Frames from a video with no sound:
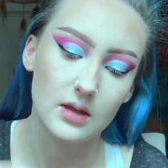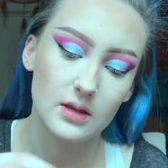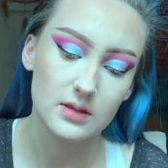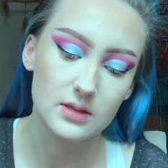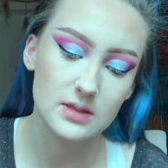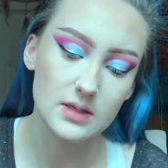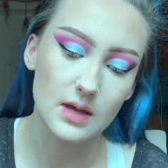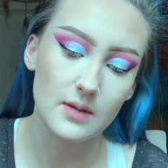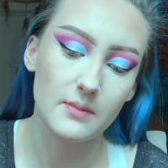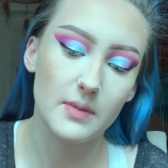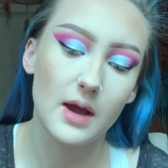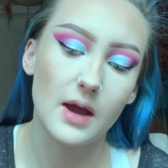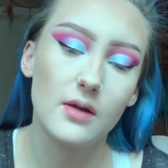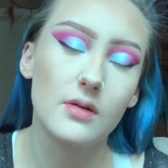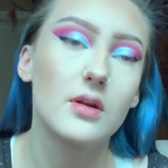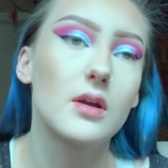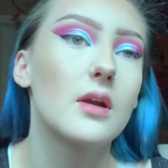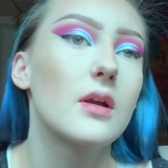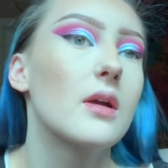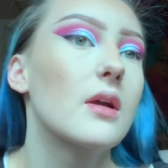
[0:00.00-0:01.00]
the same
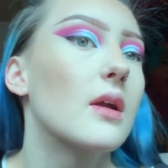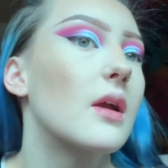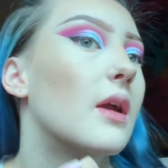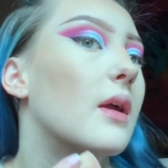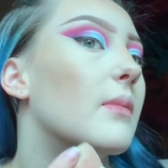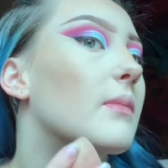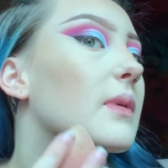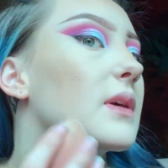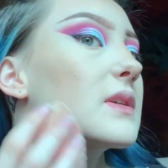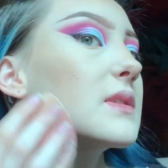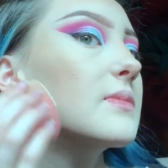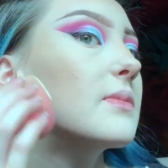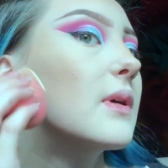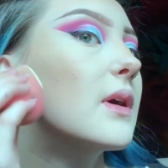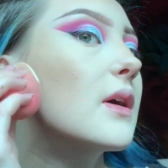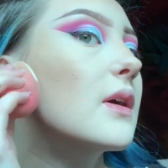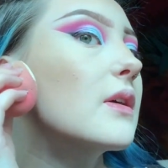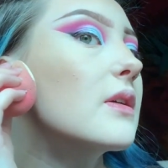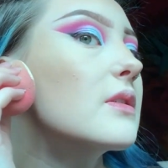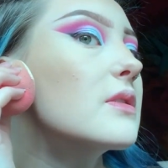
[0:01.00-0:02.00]
powder and my
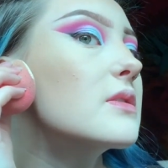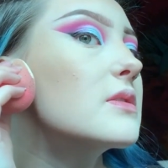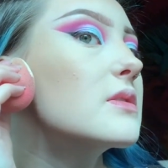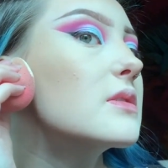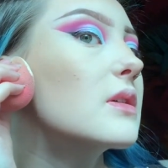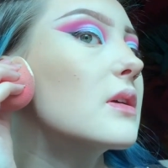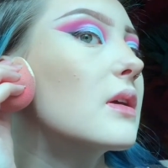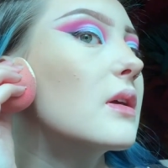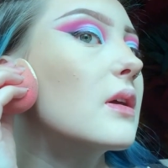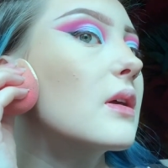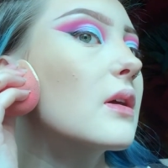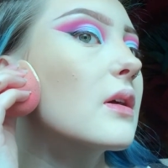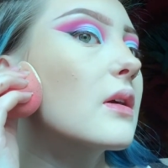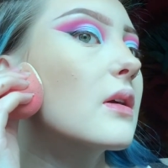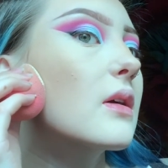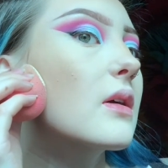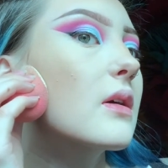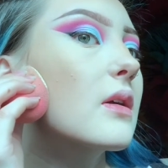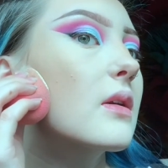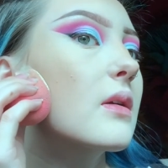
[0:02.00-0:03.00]
sponge,
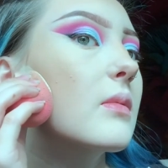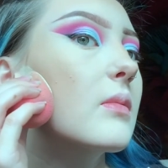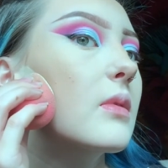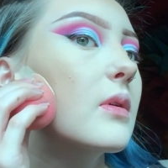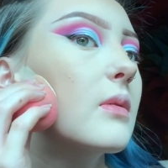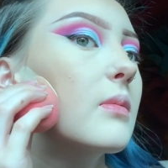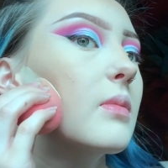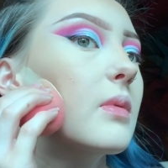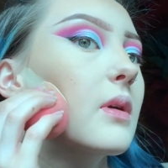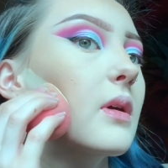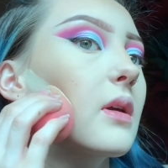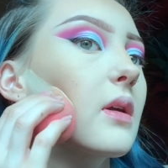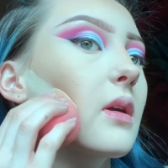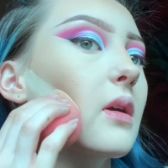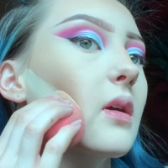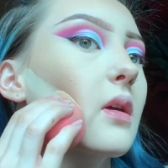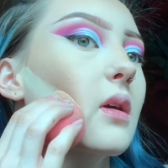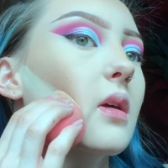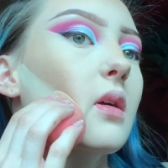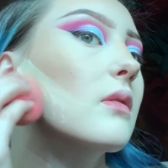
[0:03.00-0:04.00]
and I'm gonna
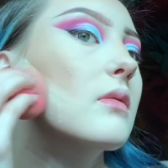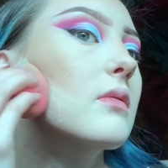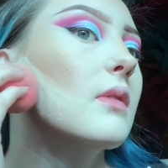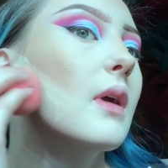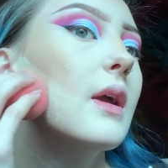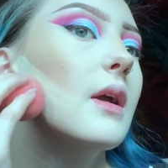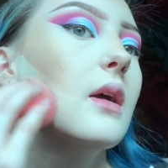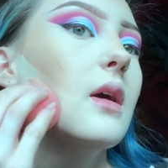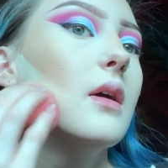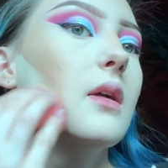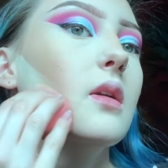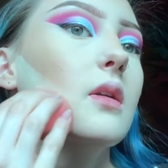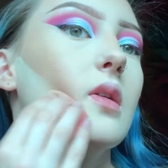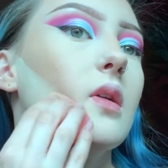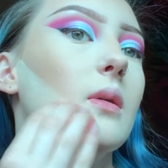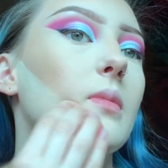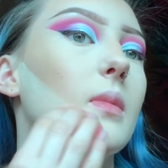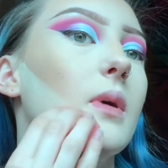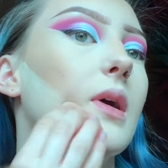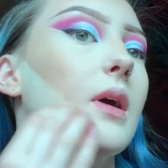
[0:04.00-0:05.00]
bake right
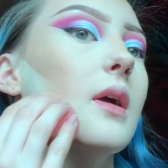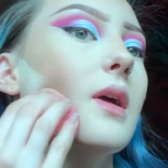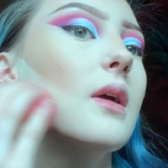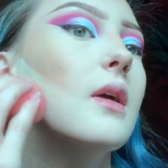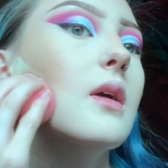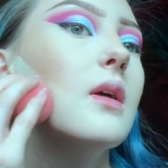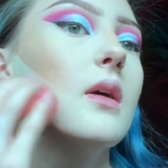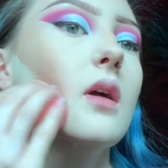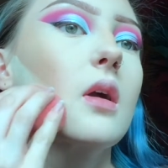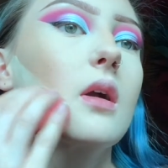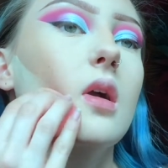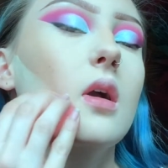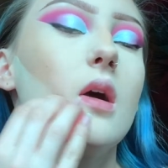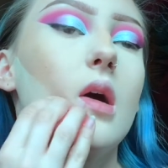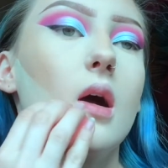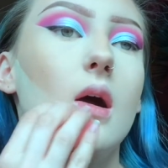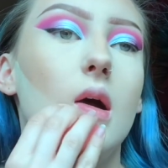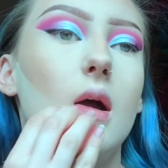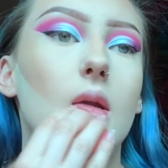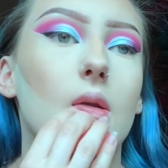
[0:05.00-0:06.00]
under my
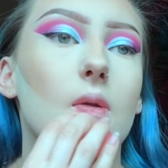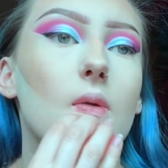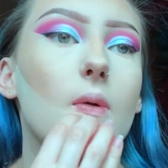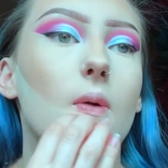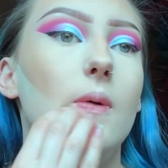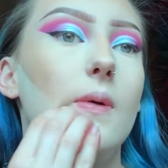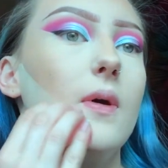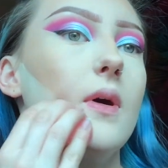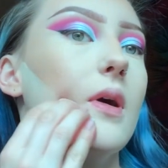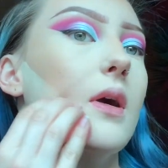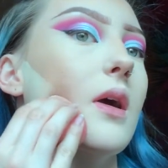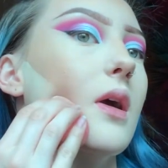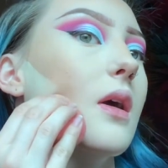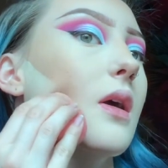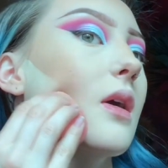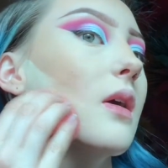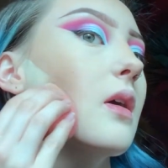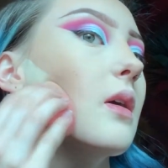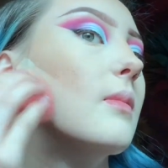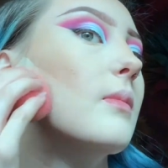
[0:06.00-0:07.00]

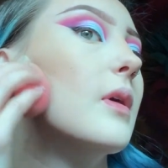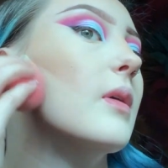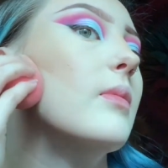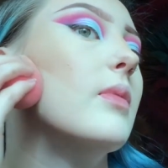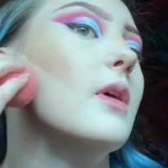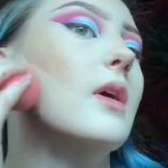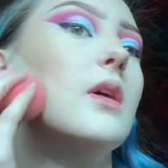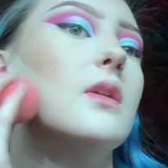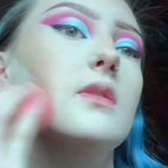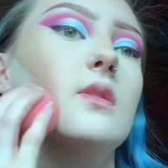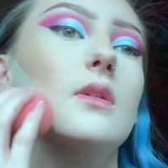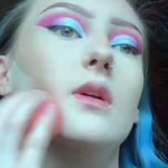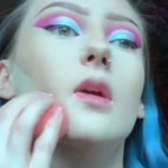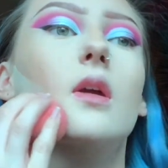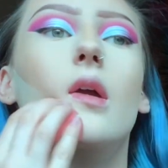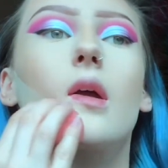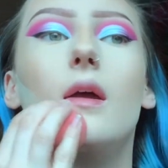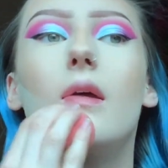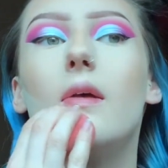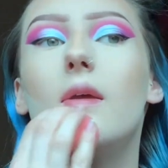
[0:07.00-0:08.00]
contour, or my bronzer,
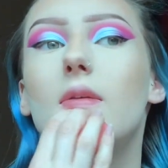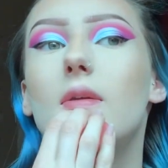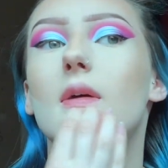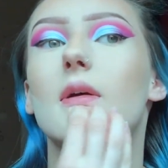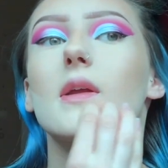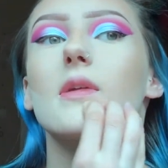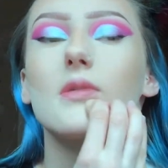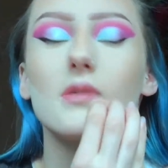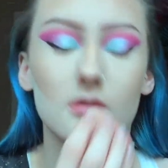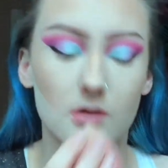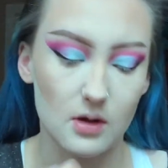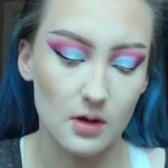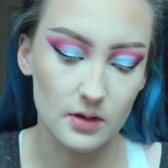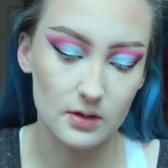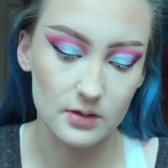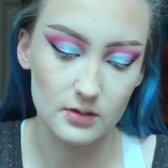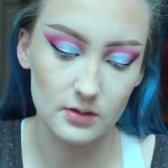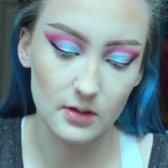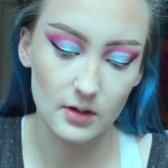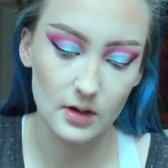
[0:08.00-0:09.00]
I guess. I don't
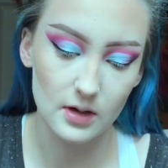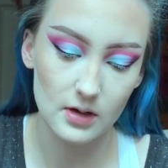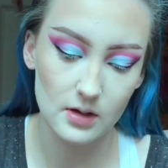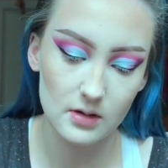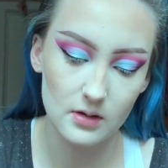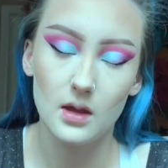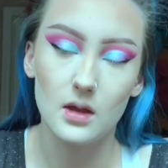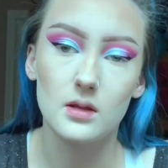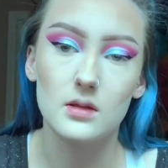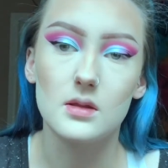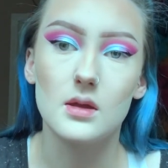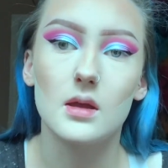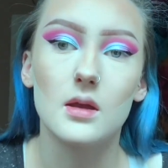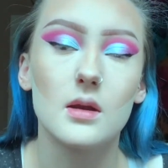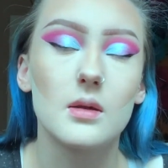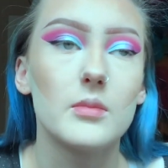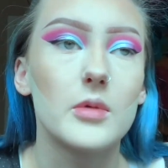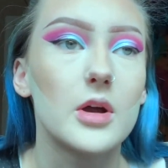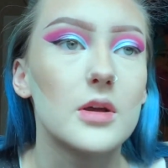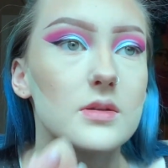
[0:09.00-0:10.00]
contour. And then
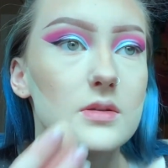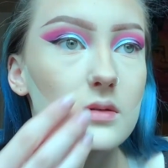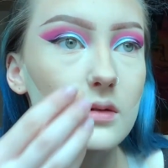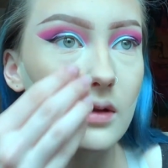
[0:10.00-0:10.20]
I'm also